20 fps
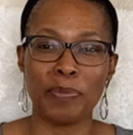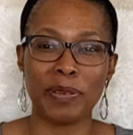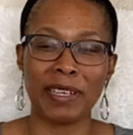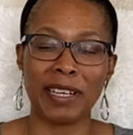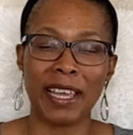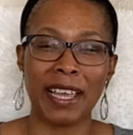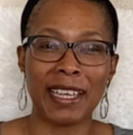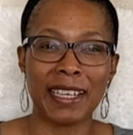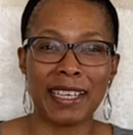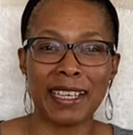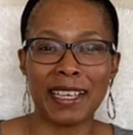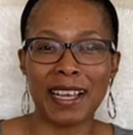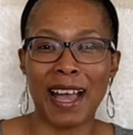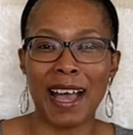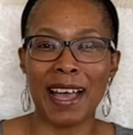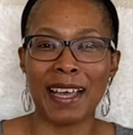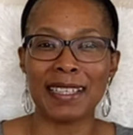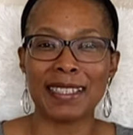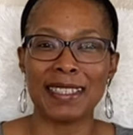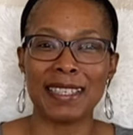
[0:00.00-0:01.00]
planning
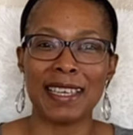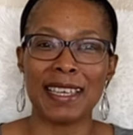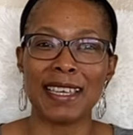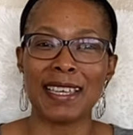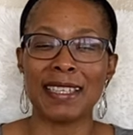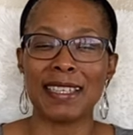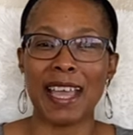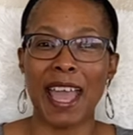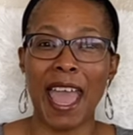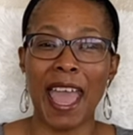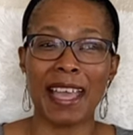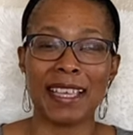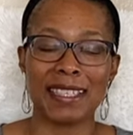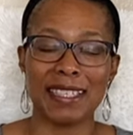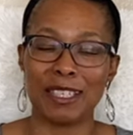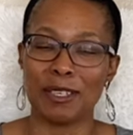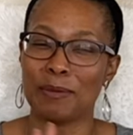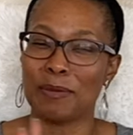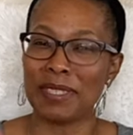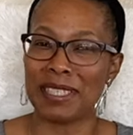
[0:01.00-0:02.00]
content and
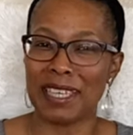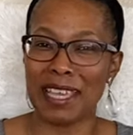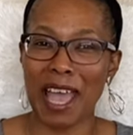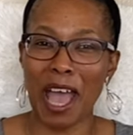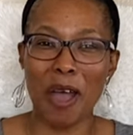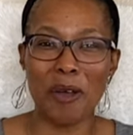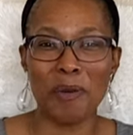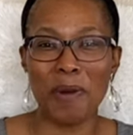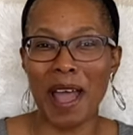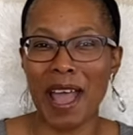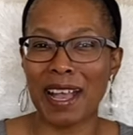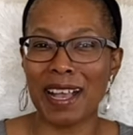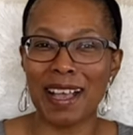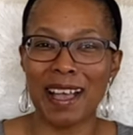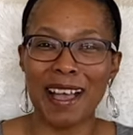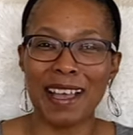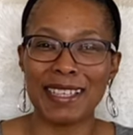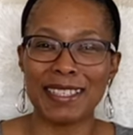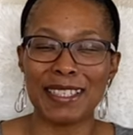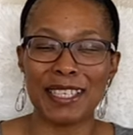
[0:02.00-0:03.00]
some DIY
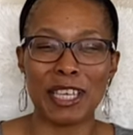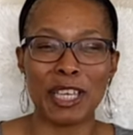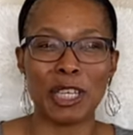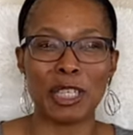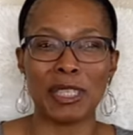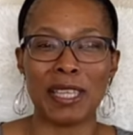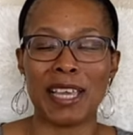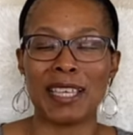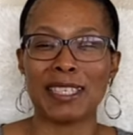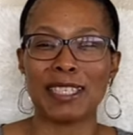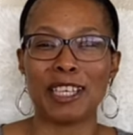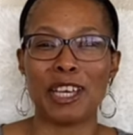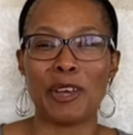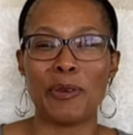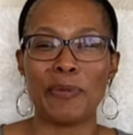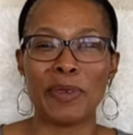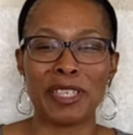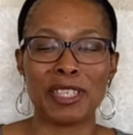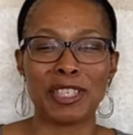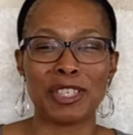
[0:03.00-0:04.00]
content that's
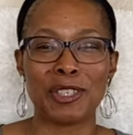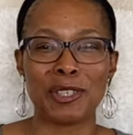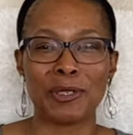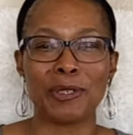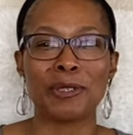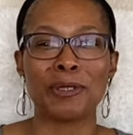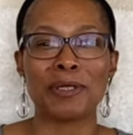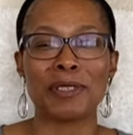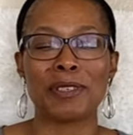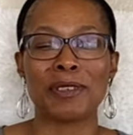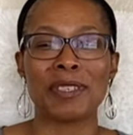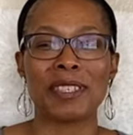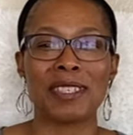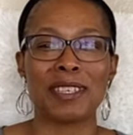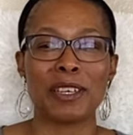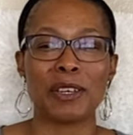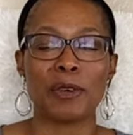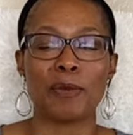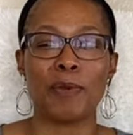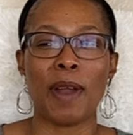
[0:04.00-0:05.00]
coming soon, so
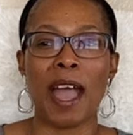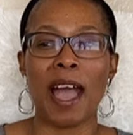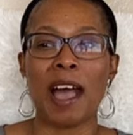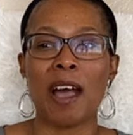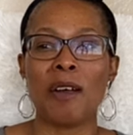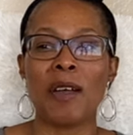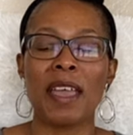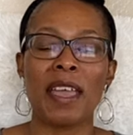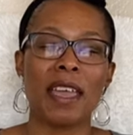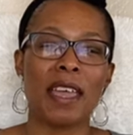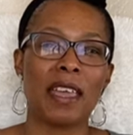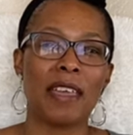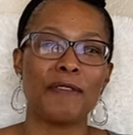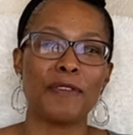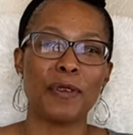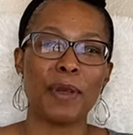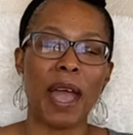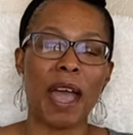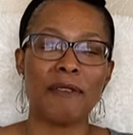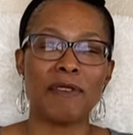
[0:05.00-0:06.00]
stick around.
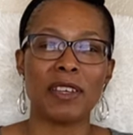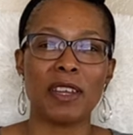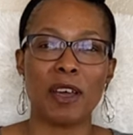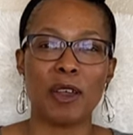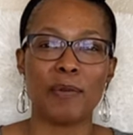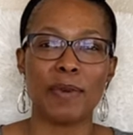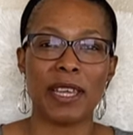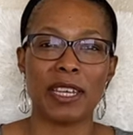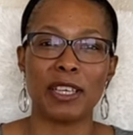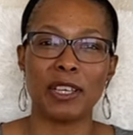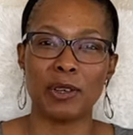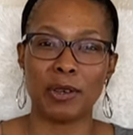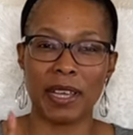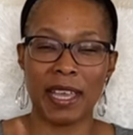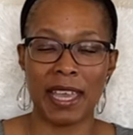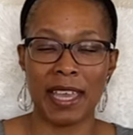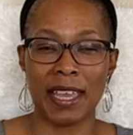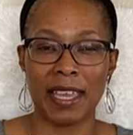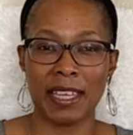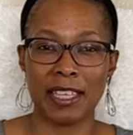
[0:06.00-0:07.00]
If you haven't already, go
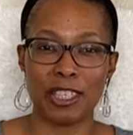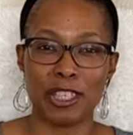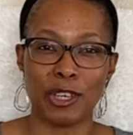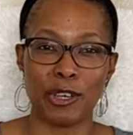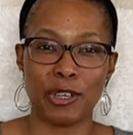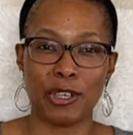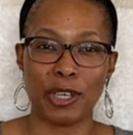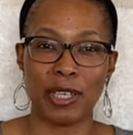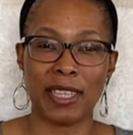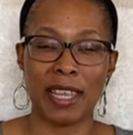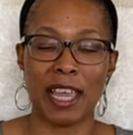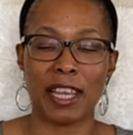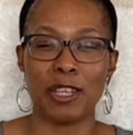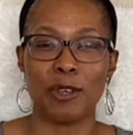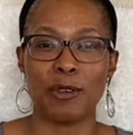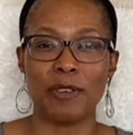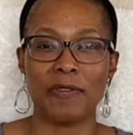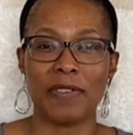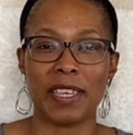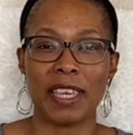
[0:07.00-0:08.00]
ahead and turn on that
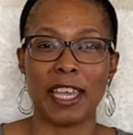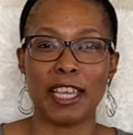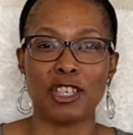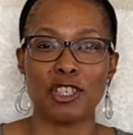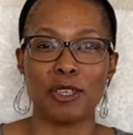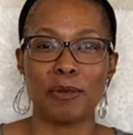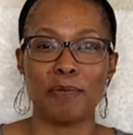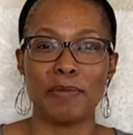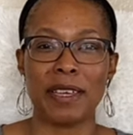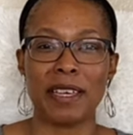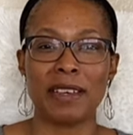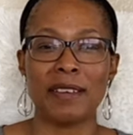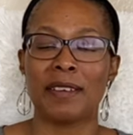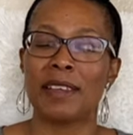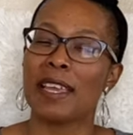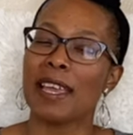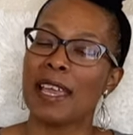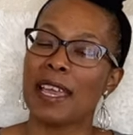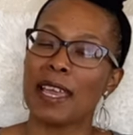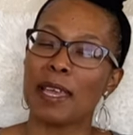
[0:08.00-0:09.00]
notification bell,
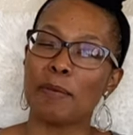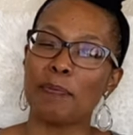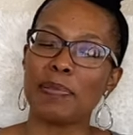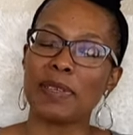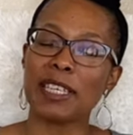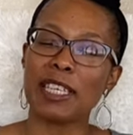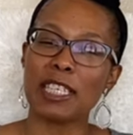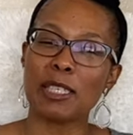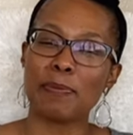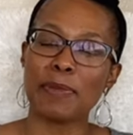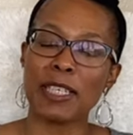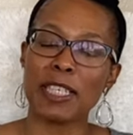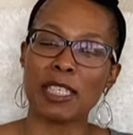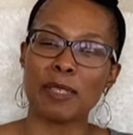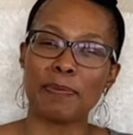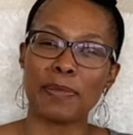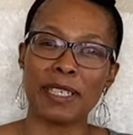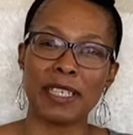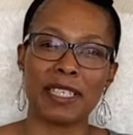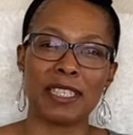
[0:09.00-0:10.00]
and please,
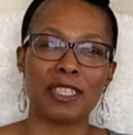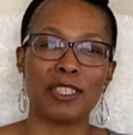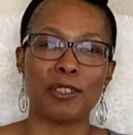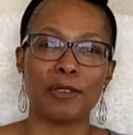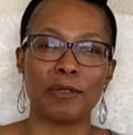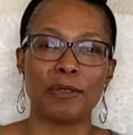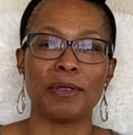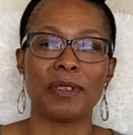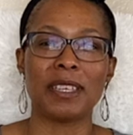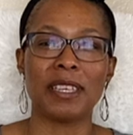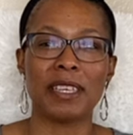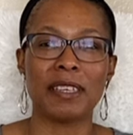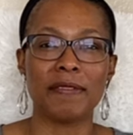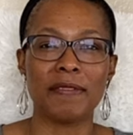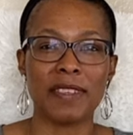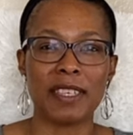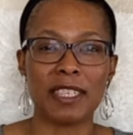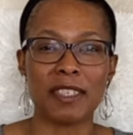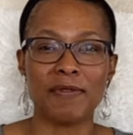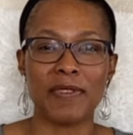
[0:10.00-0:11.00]
please, please do
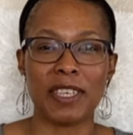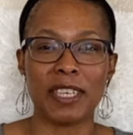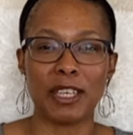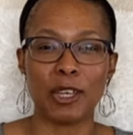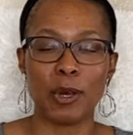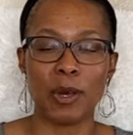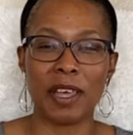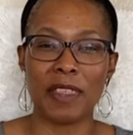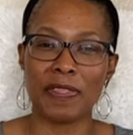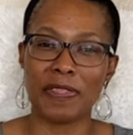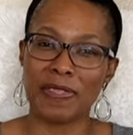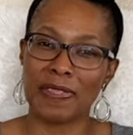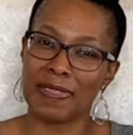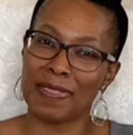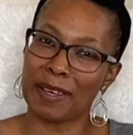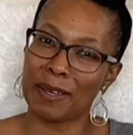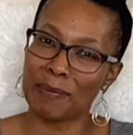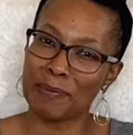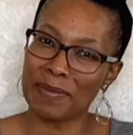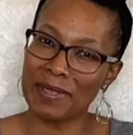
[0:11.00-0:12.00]
give this video a
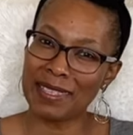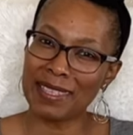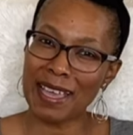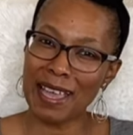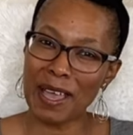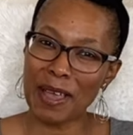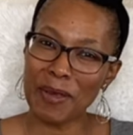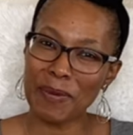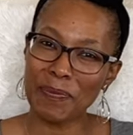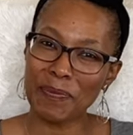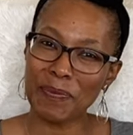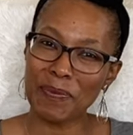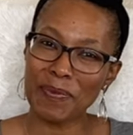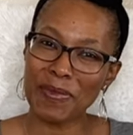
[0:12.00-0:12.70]
thumbs up.